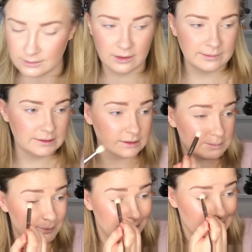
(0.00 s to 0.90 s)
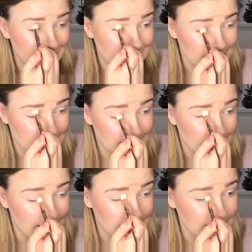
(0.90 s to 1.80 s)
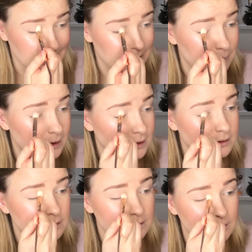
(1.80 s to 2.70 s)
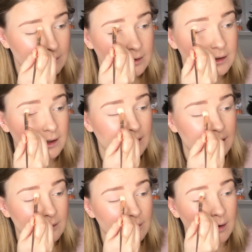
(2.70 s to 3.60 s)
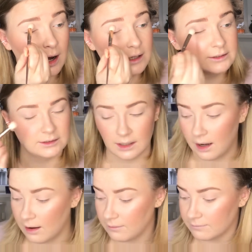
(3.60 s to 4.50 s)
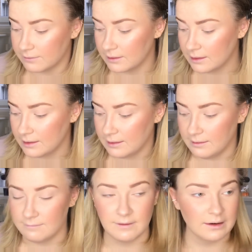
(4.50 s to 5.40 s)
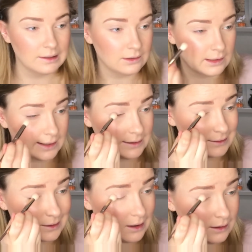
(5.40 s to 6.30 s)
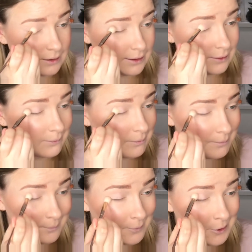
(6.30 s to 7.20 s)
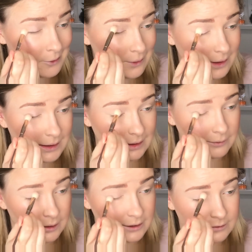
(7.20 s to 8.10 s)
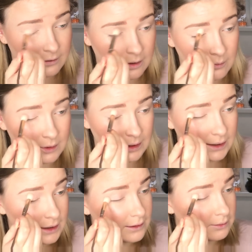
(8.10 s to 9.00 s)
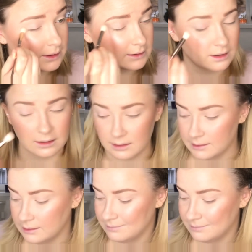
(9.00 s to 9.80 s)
So I'm just patting in the eyeshadow base with a wash of very light color. No idea where it's from, what it is, what it's called.